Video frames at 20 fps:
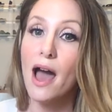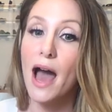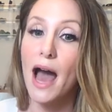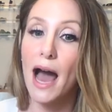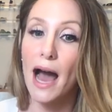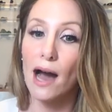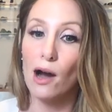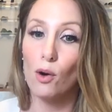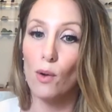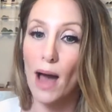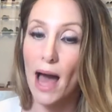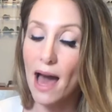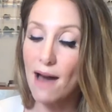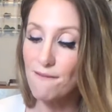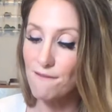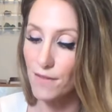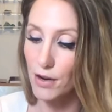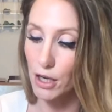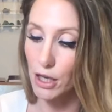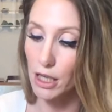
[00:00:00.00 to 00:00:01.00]

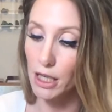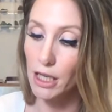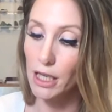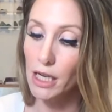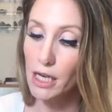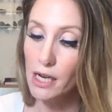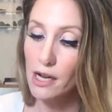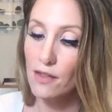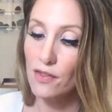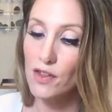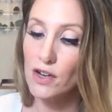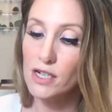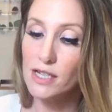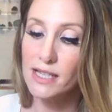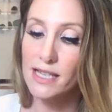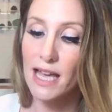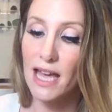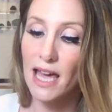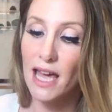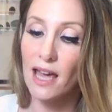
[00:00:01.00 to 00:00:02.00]
However, they're
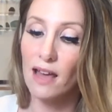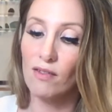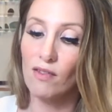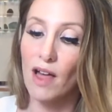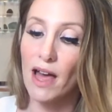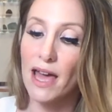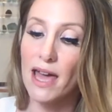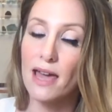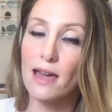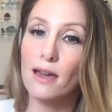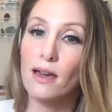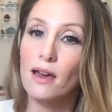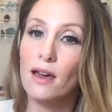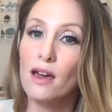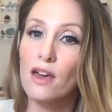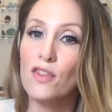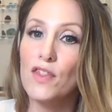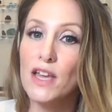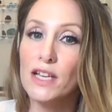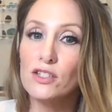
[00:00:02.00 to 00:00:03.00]
saying like
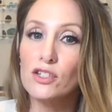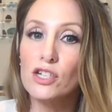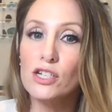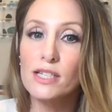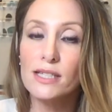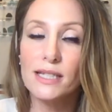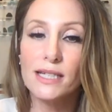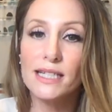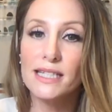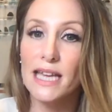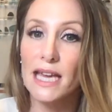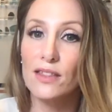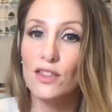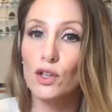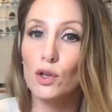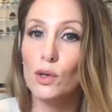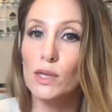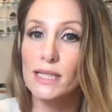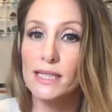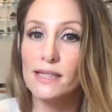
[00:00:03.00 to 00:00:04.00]
things are just going to take the
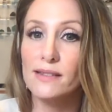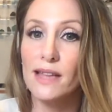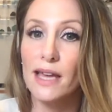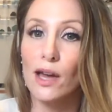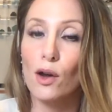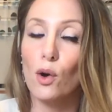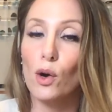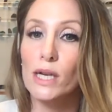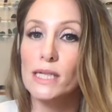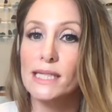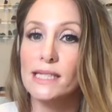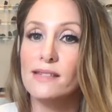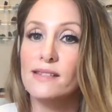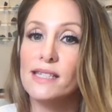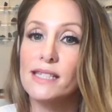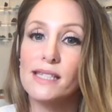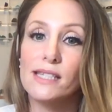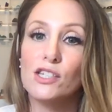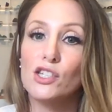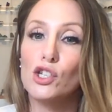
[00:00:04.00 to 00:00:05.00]
course that they course in
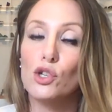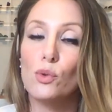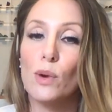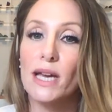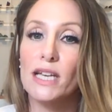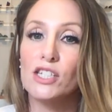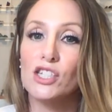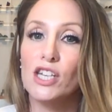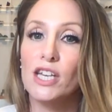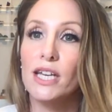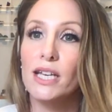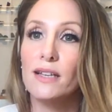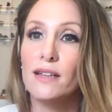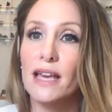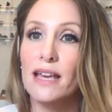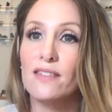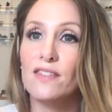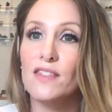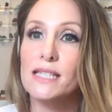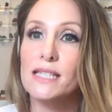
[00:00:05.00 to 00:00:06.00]
this situation
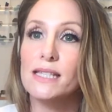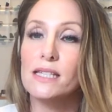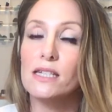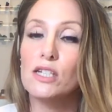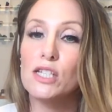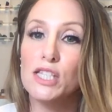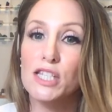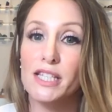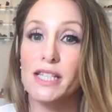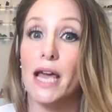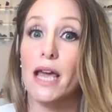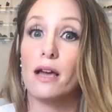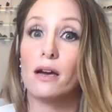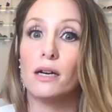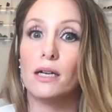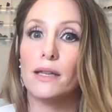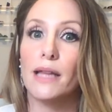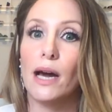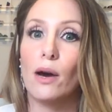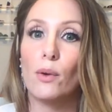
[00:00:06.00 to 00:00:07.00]
like little
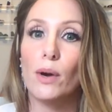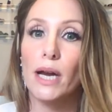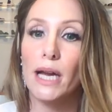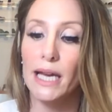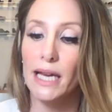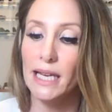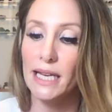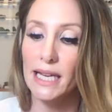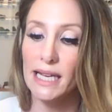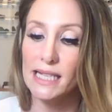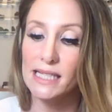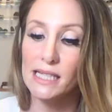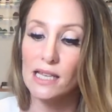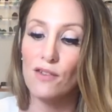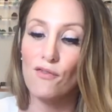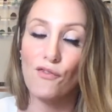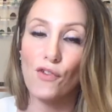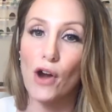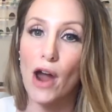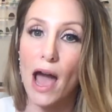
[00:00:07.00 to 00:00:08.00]
cycle that we're in
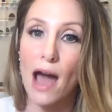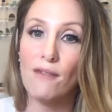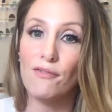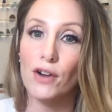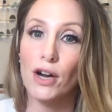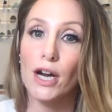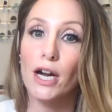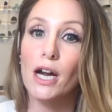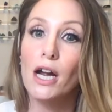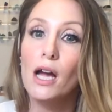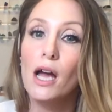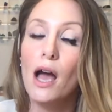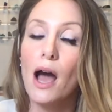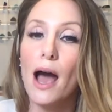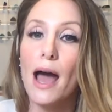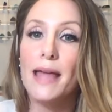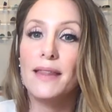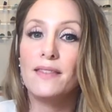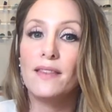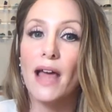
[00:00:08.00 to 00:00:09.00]
isn't forever
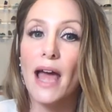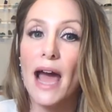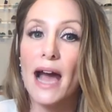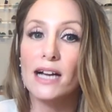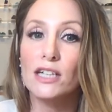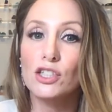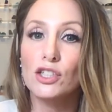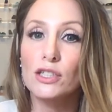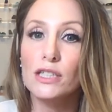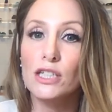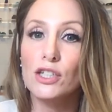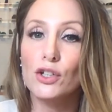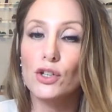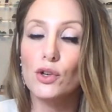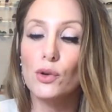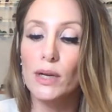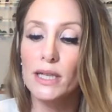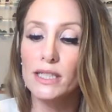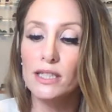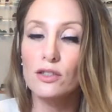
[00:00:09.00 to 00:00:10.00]
and actually you're
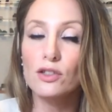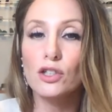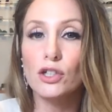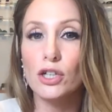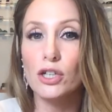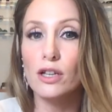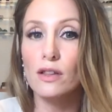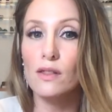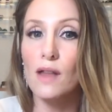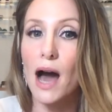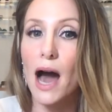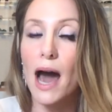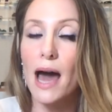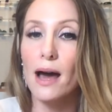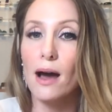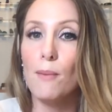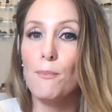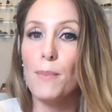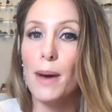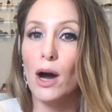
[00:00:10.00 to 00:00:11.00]
going to learn a lot
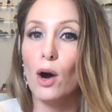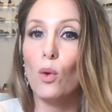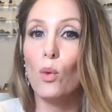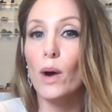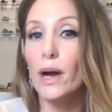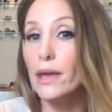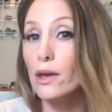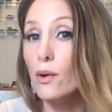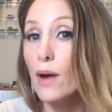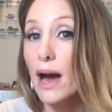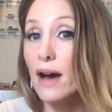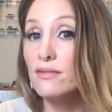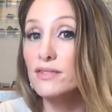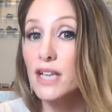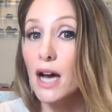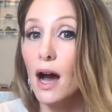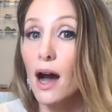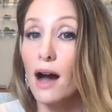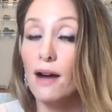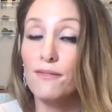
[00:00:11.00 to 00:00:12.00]
about what you have to
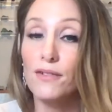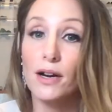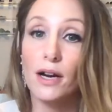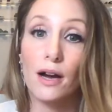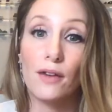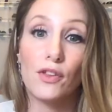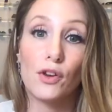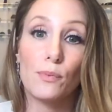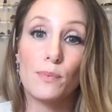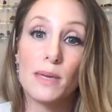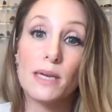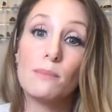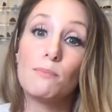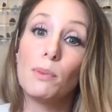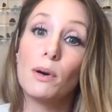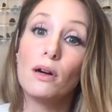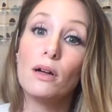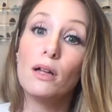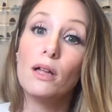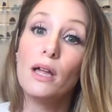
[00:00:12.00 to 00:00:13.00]
offer other
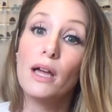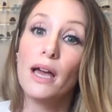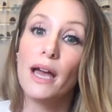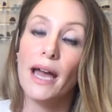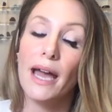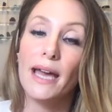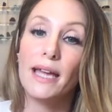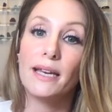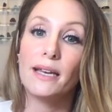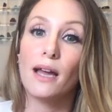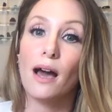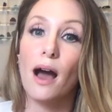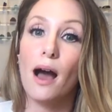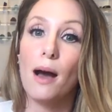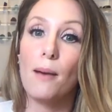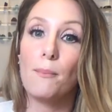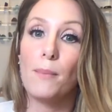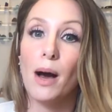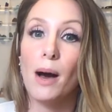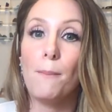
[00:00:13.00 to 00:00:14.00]
people and
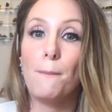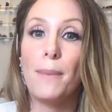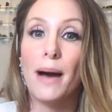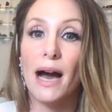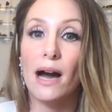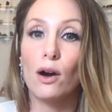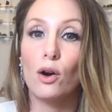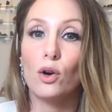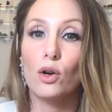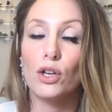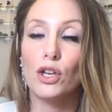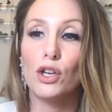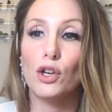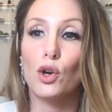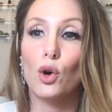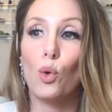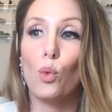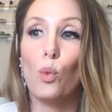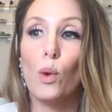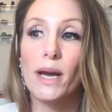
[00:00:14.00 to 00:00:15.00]
um, about you
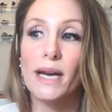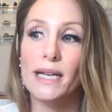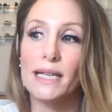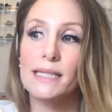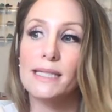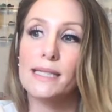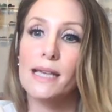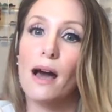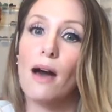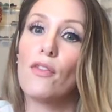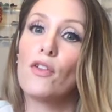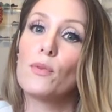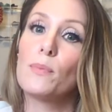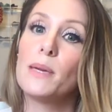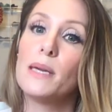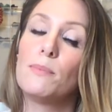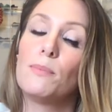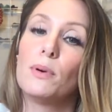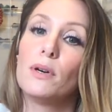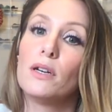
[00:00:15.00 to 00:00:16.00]
know what it is that other
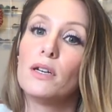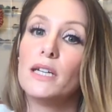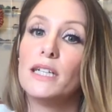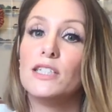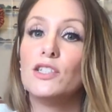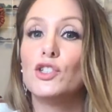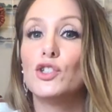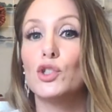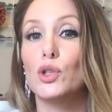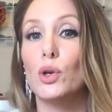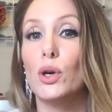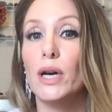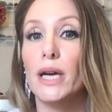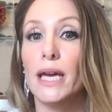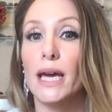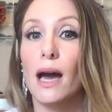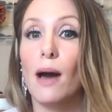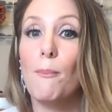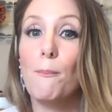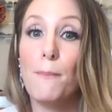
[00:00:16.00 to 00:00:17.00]
people
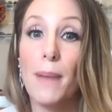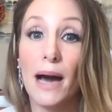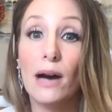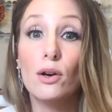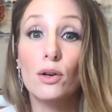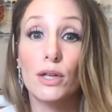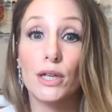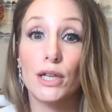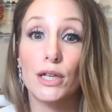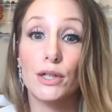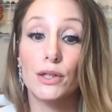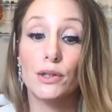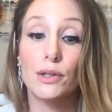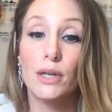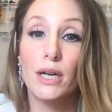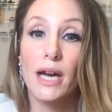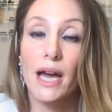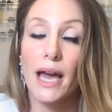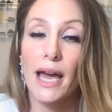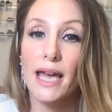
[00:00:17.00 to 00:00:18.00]
enjoy about you
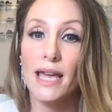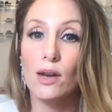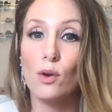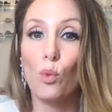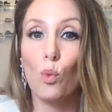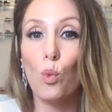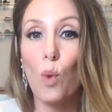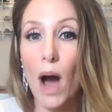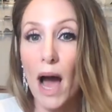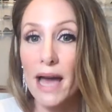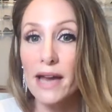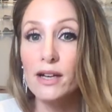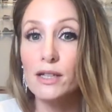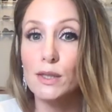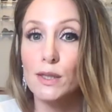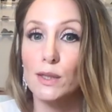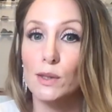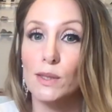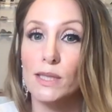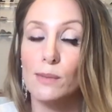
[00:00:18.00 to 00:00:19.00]
and why you're
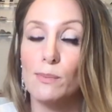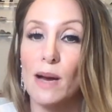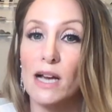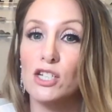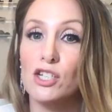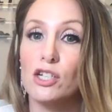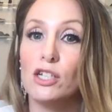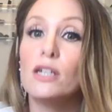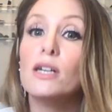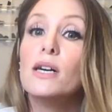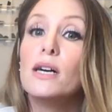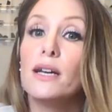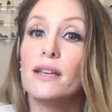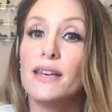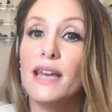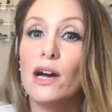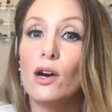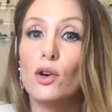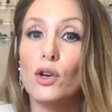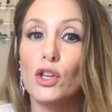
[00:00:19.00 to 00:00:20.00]
so special
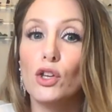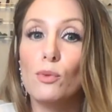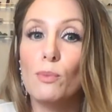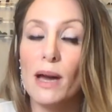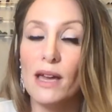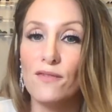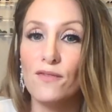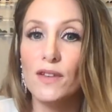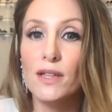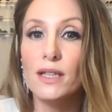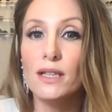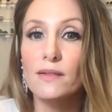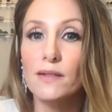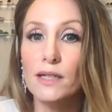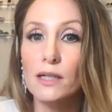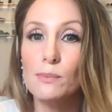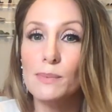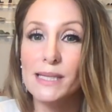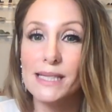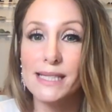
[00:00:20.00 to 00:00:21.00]
now you might feel a
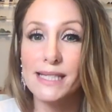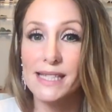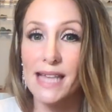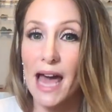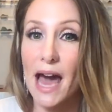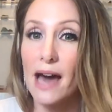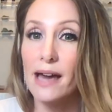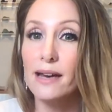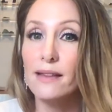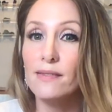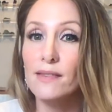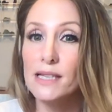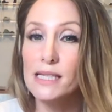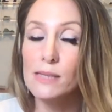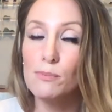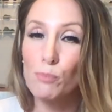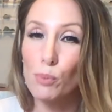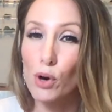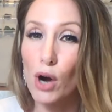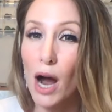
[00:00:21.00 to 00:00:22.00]
little bit sad in this
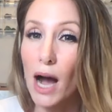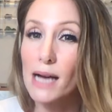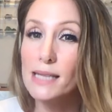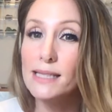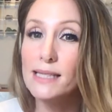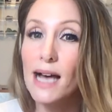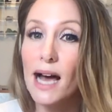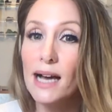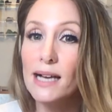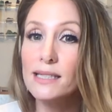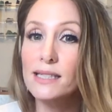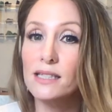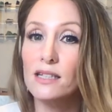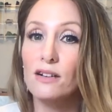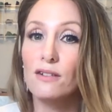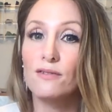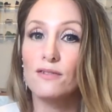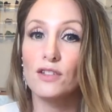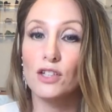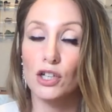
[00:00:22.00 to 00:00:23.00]
process
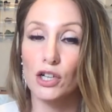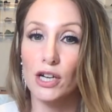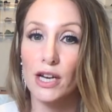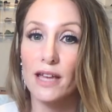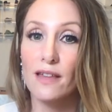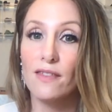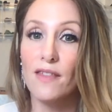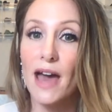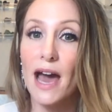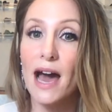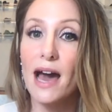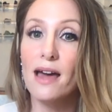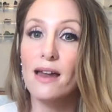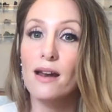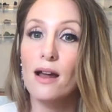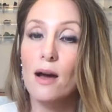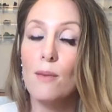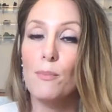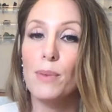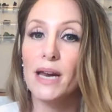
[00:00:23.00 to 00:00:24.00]
of learning that
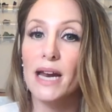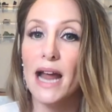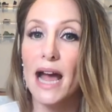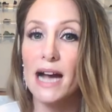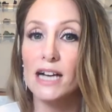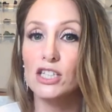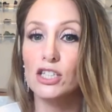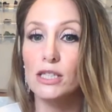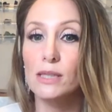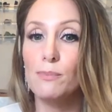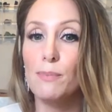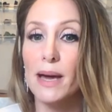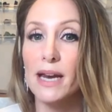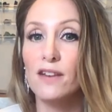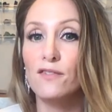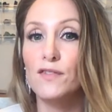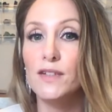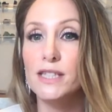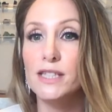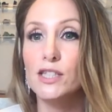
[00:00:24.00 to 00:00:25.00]
but it actually
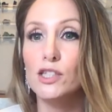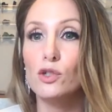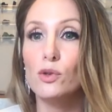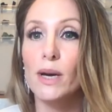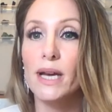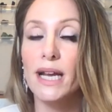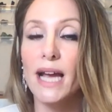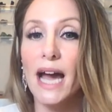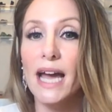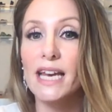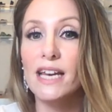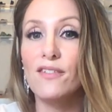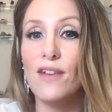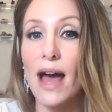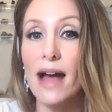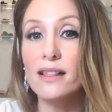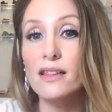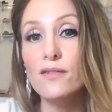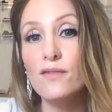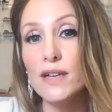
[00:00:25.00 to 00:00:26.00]
benefits you and kind of
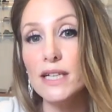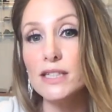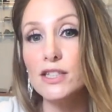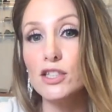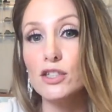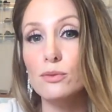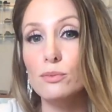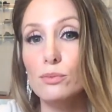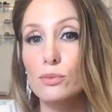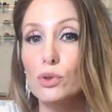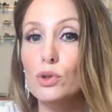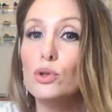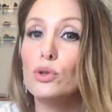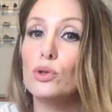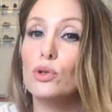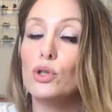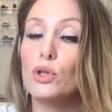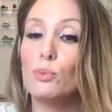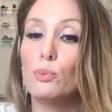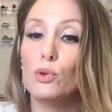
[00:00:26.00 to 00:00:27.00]
elevates your
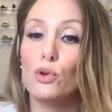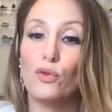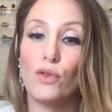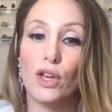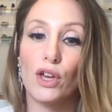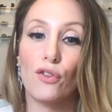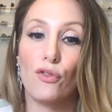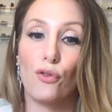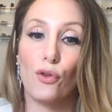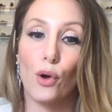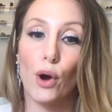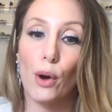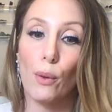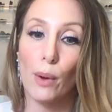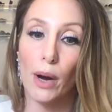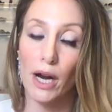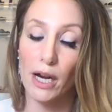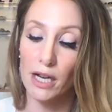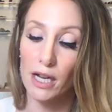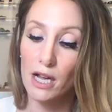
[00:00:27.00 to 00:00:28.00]
mood moving
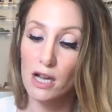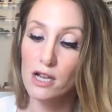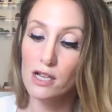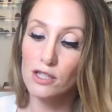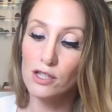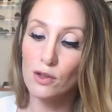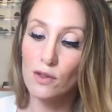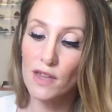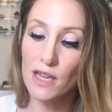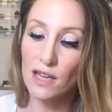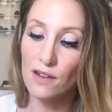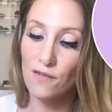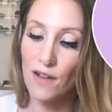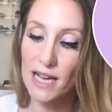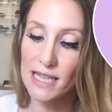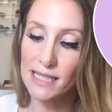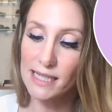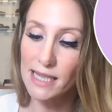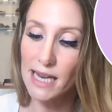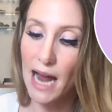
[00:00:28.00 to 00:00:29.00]
forward so the
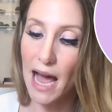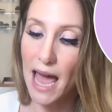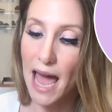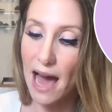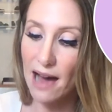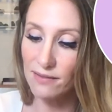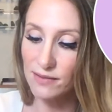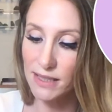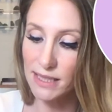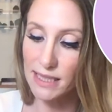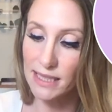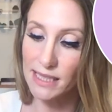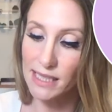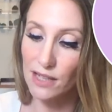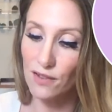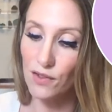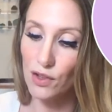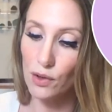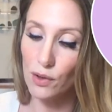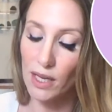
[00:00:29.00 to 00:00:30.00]
advice that i have to
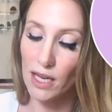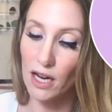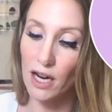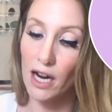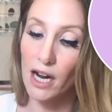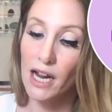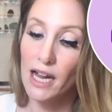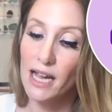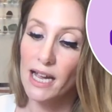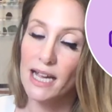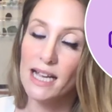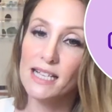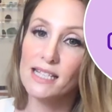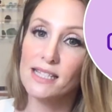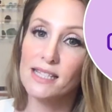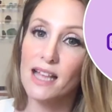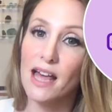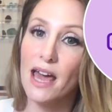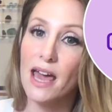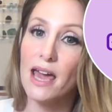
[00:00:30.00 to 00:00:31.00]
give you here
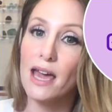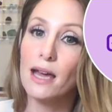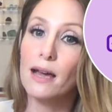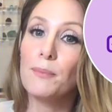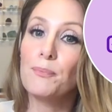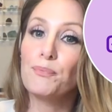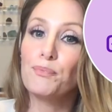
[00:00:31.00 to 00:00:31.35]
is like